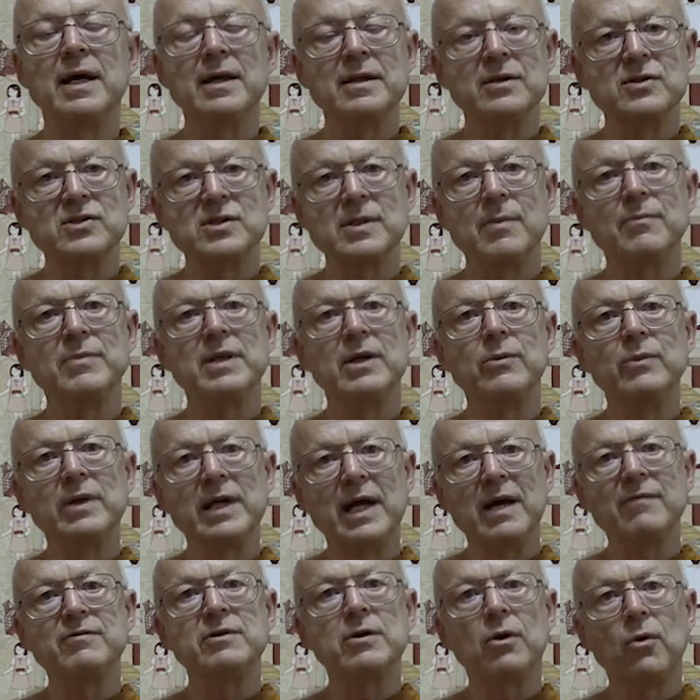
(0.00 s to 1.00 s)
There's something we
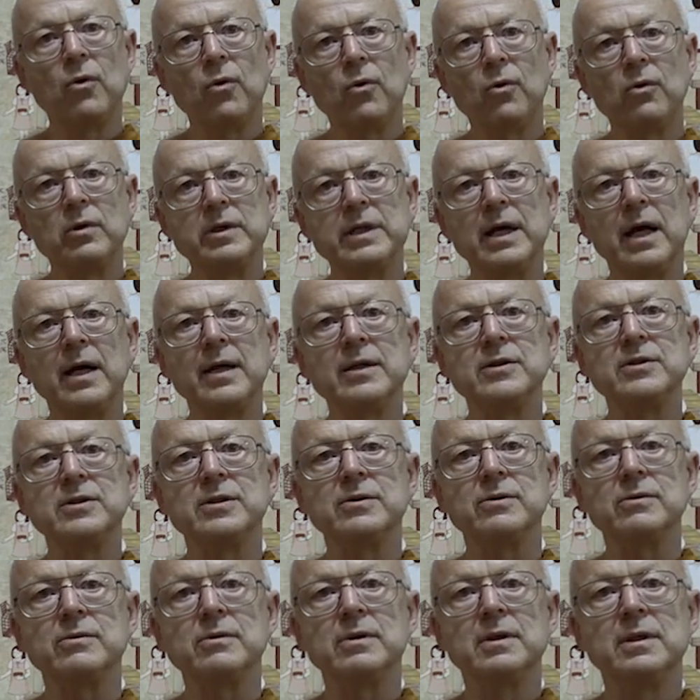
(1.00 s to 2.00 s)
have to hold on
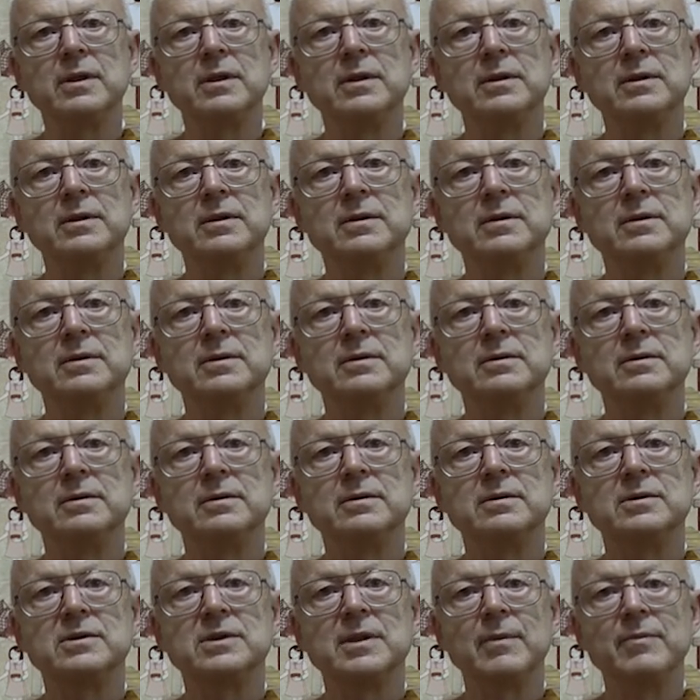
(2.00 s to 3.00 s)
to
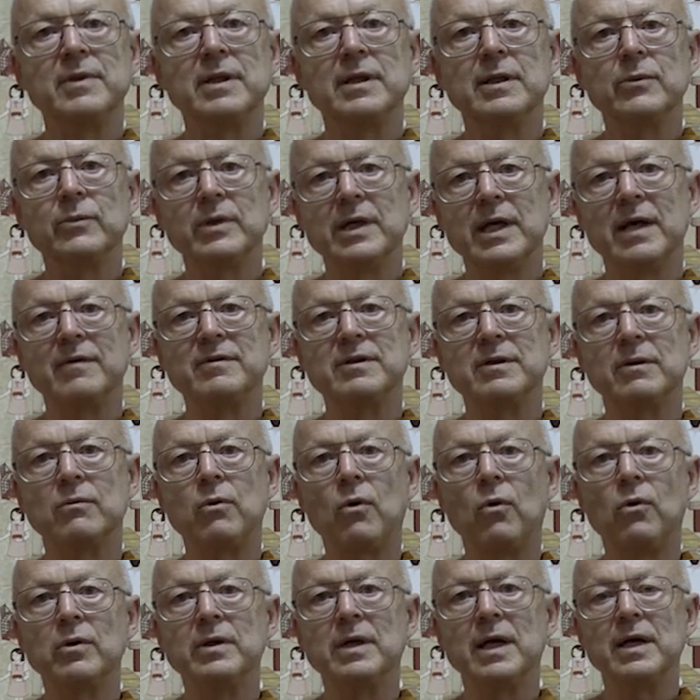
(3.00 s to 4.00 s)
something that we have to
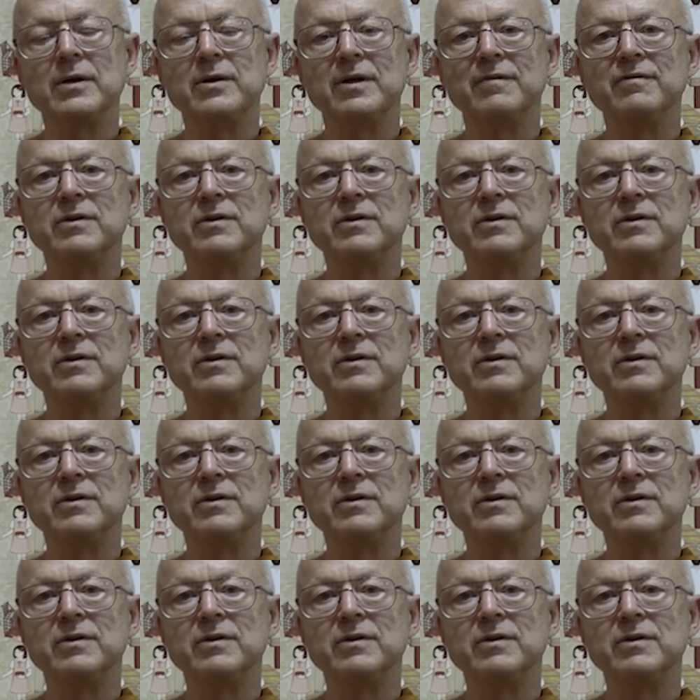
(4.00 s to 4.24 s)
hold on to.